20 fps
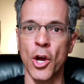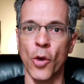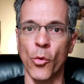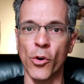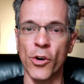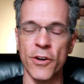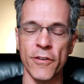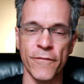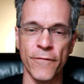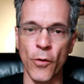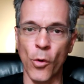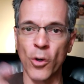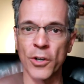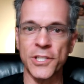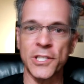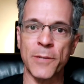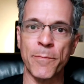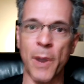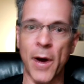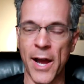we're
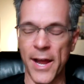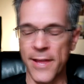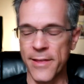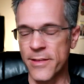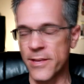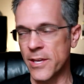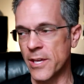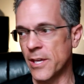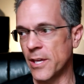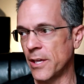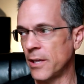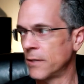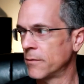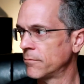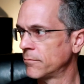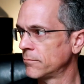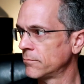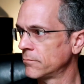enforced by the